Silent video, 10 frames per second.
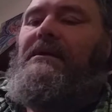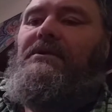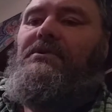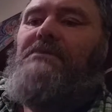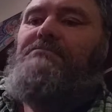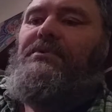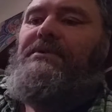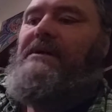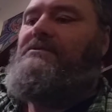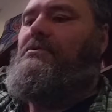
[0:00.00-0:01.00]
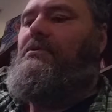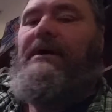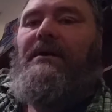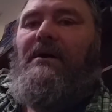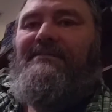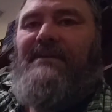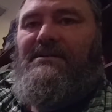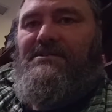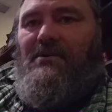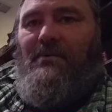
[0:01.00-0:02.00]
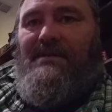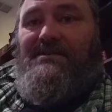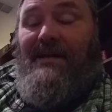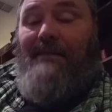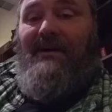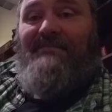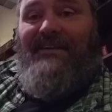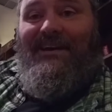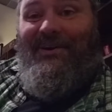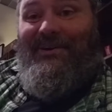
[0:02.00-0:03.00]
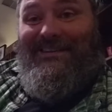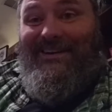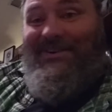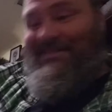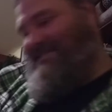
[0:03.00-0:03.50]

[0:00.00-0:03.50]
you could pull that tool right off. I just don't want to snap my finger in there.